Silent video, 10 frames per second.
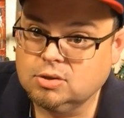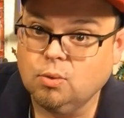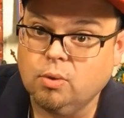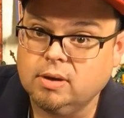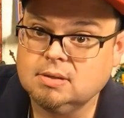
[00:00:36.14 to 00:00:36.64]

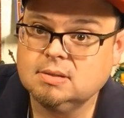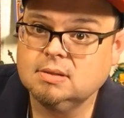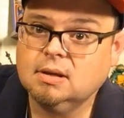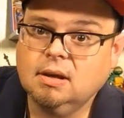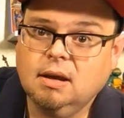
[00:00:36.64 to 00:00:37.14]

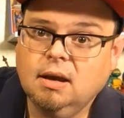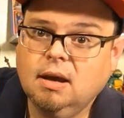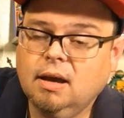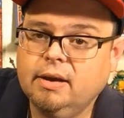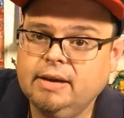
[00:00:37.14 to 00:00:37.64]
toys.
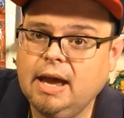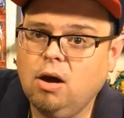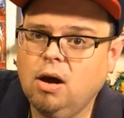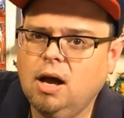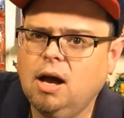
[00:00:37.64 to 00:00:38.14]

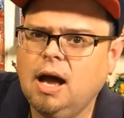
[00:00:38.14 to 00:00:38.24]
Now,